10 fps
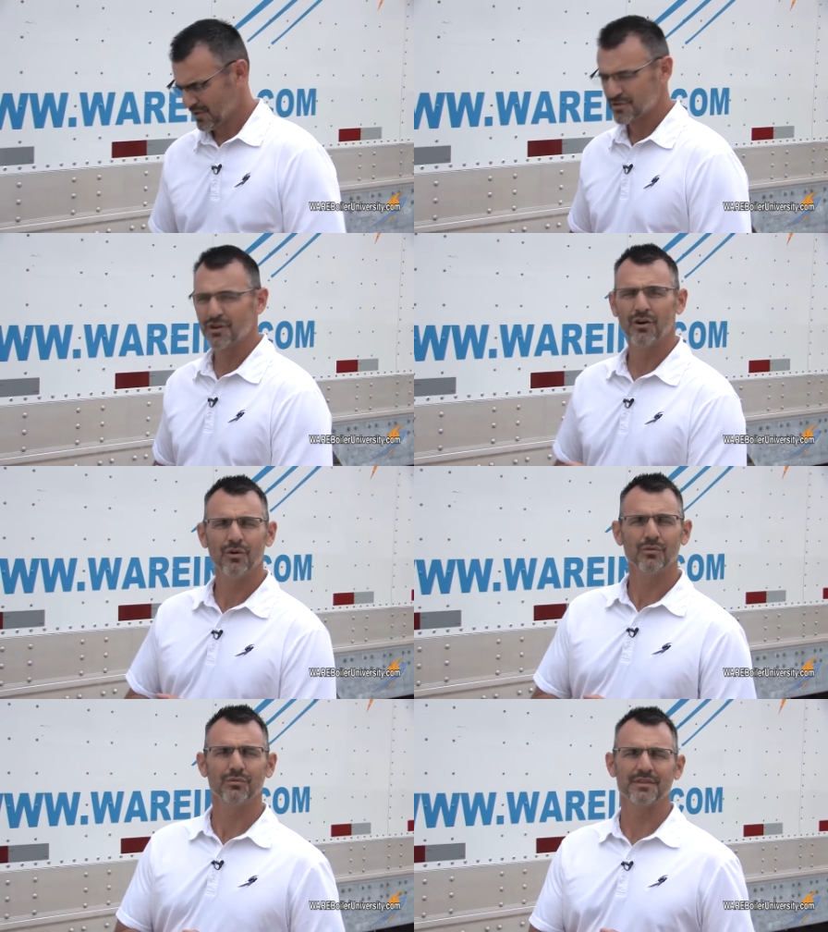
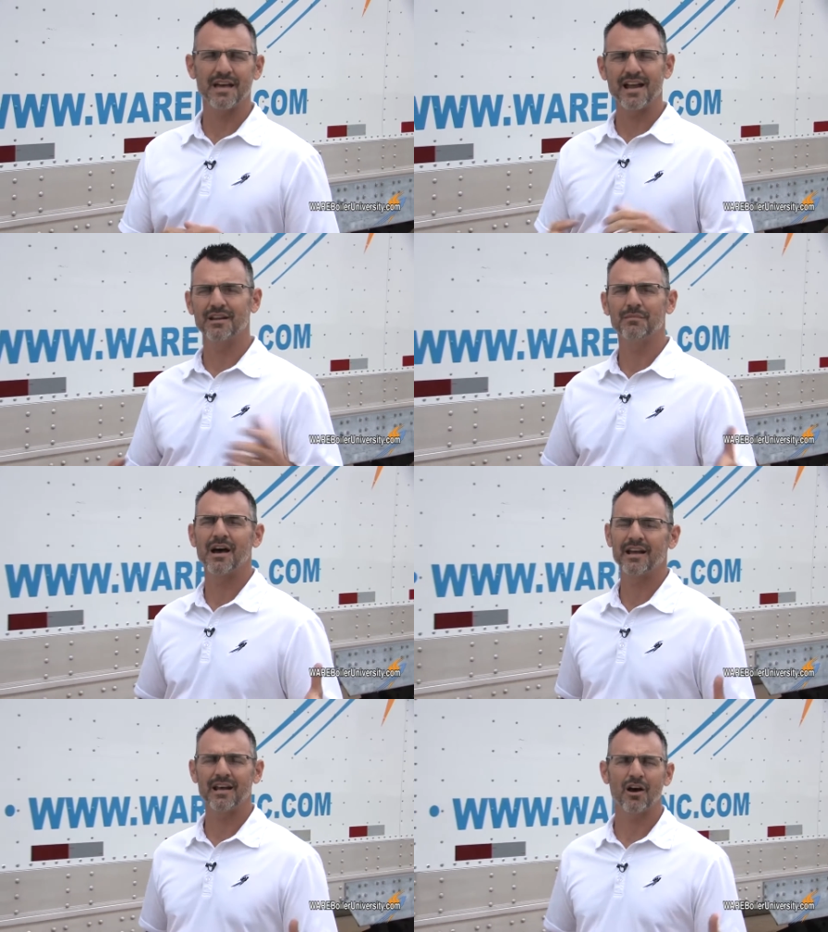So with that in
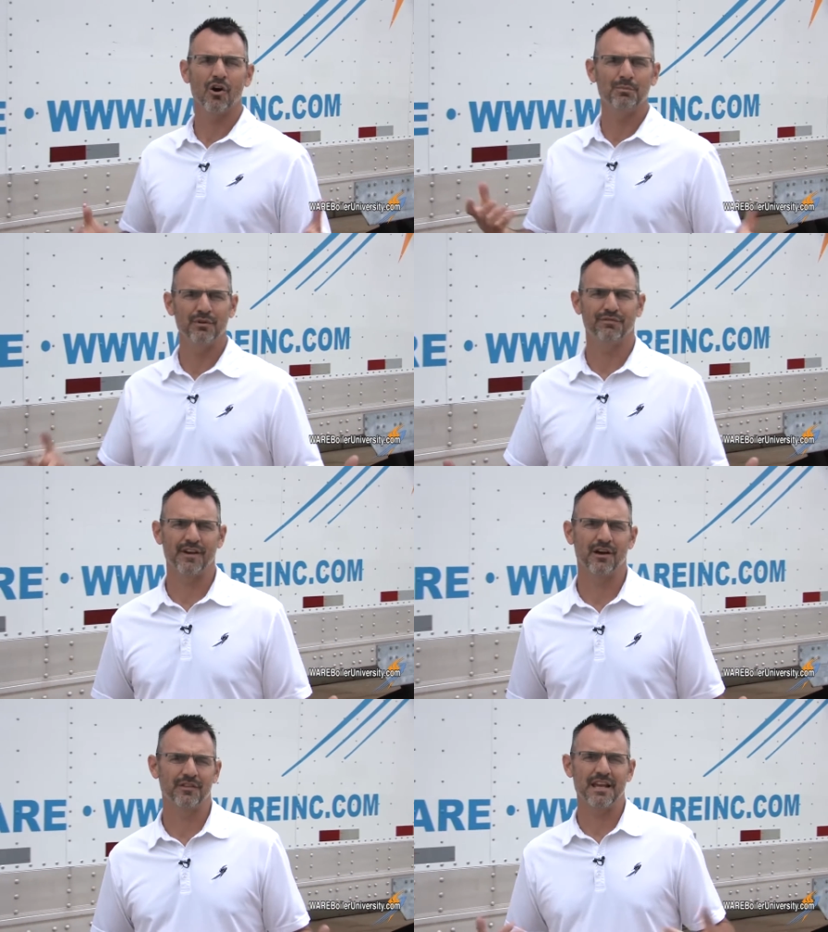mind, I hope you
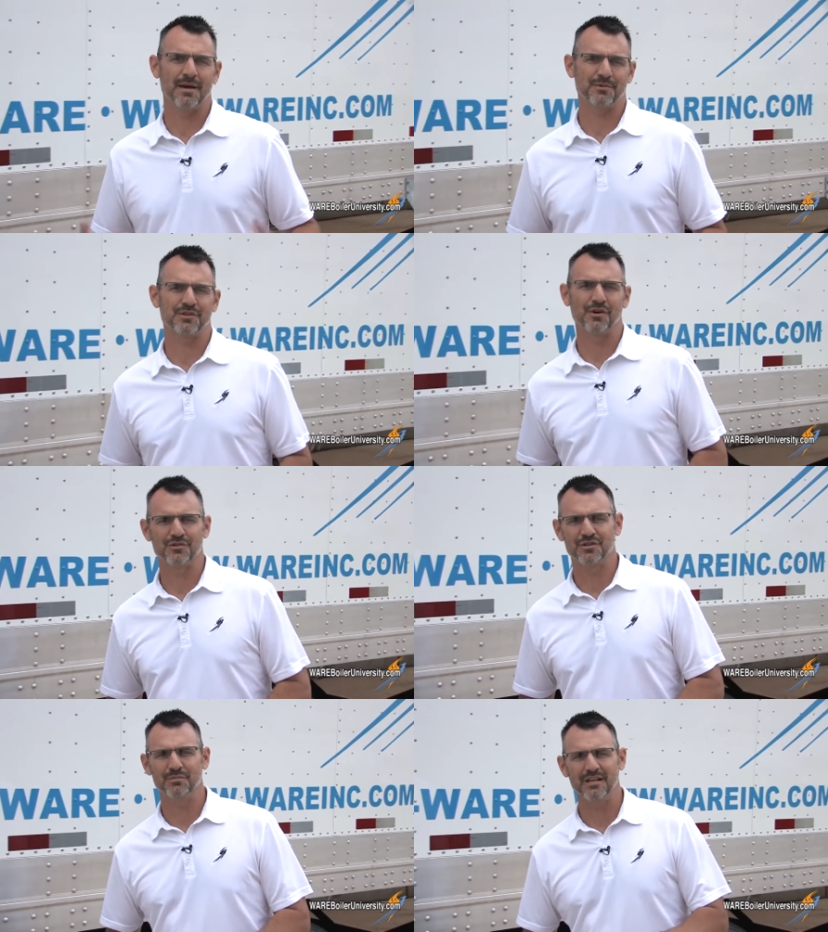found the
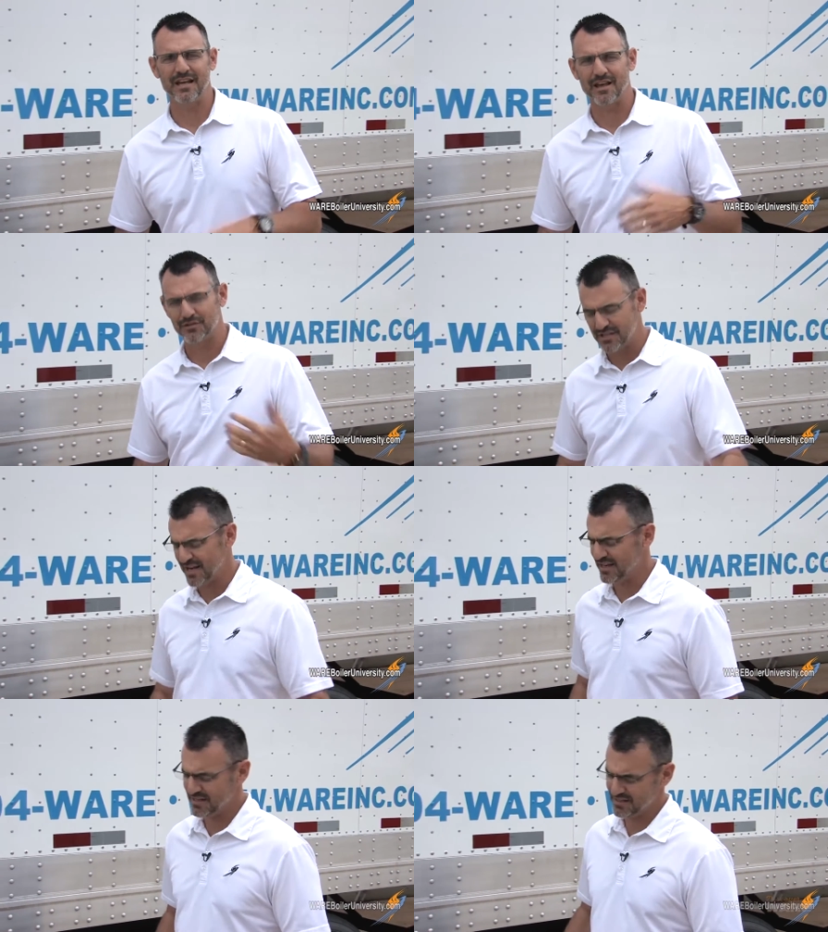episodes to be
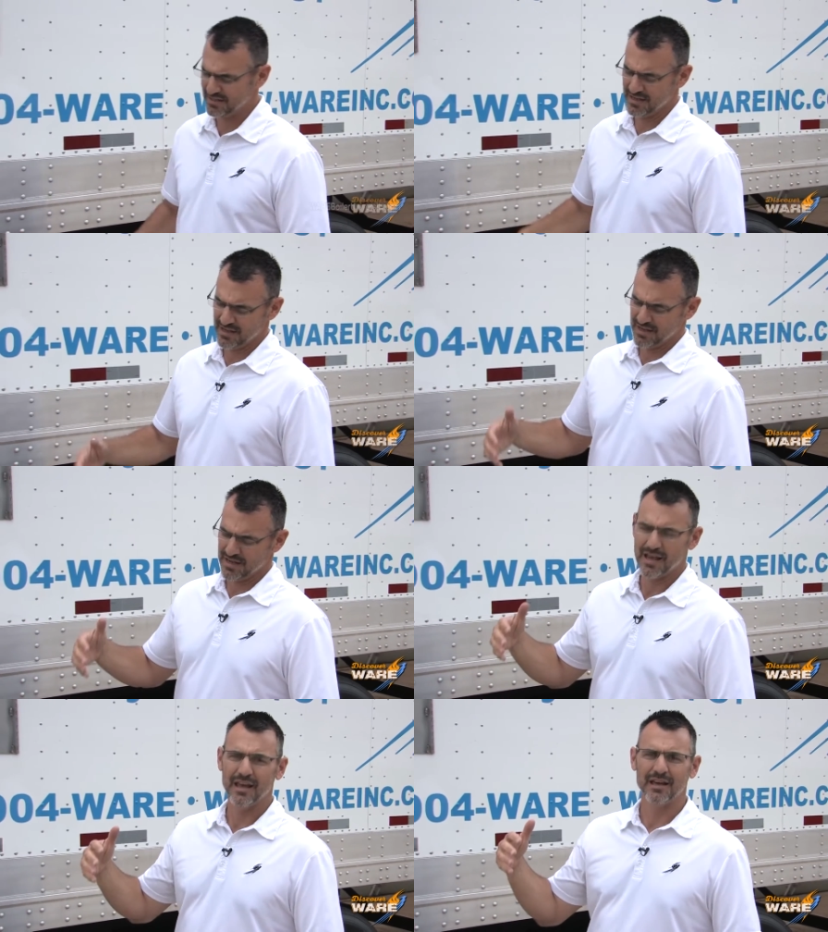entertaining
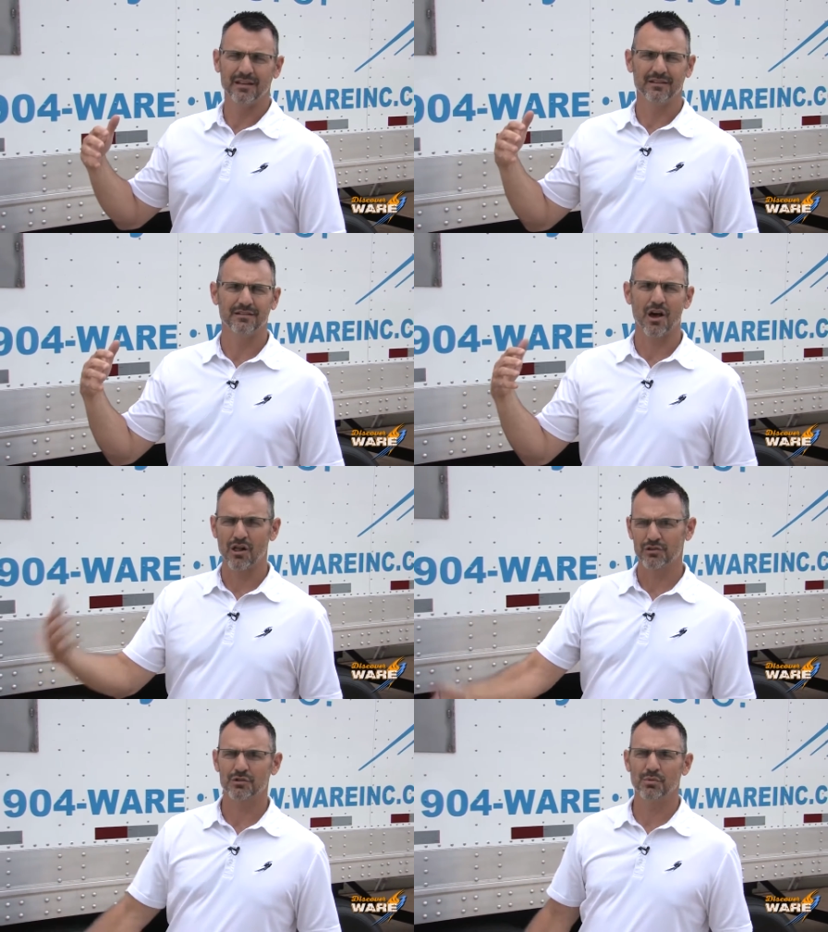and
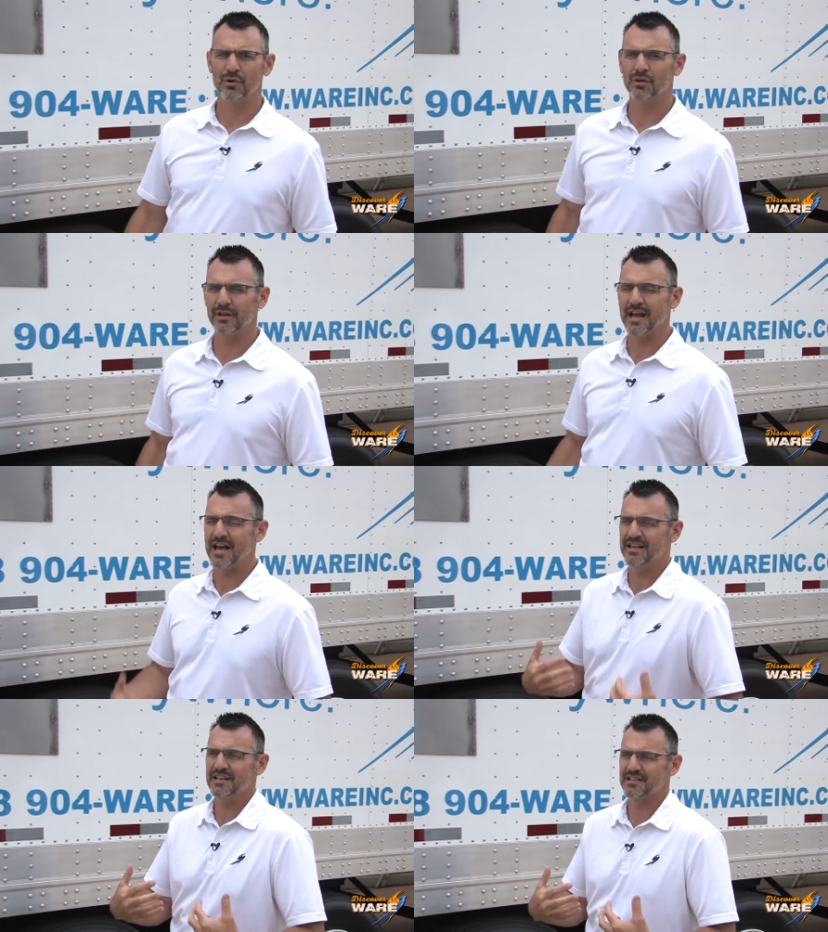knowledgeable, and
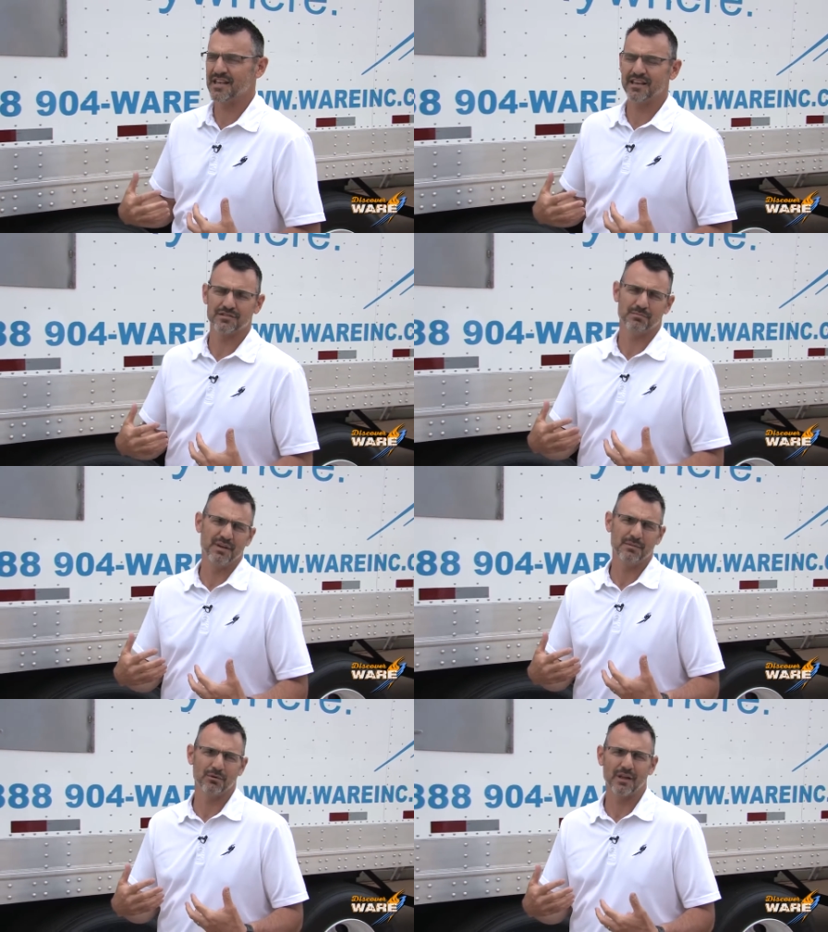I need to thank some
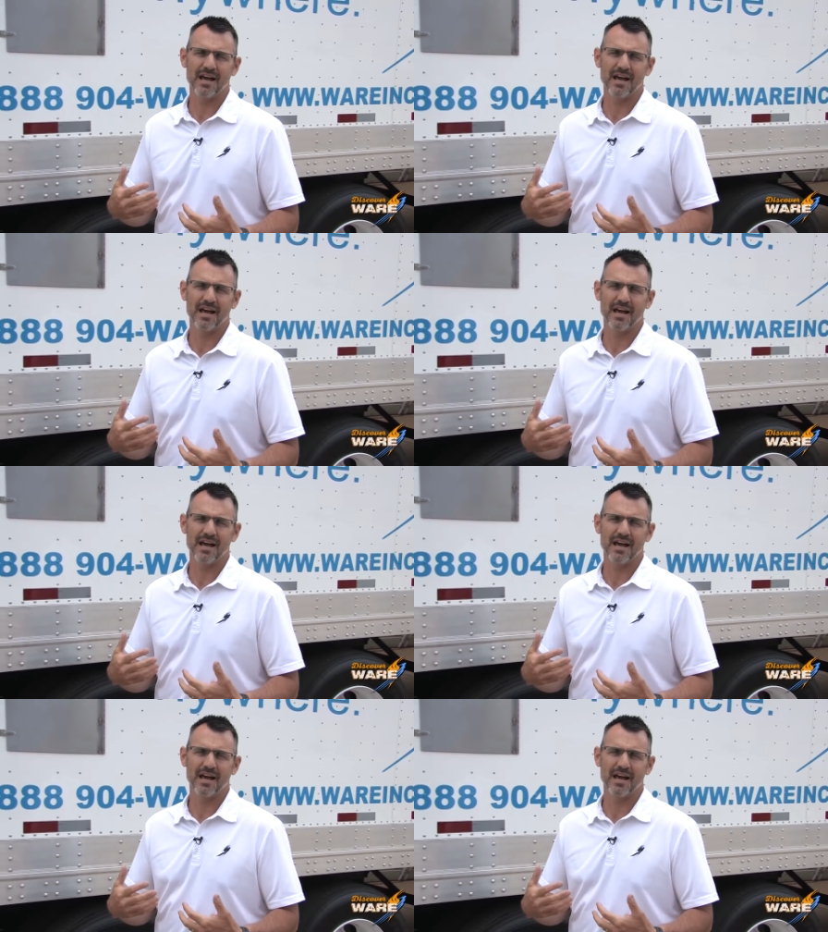people.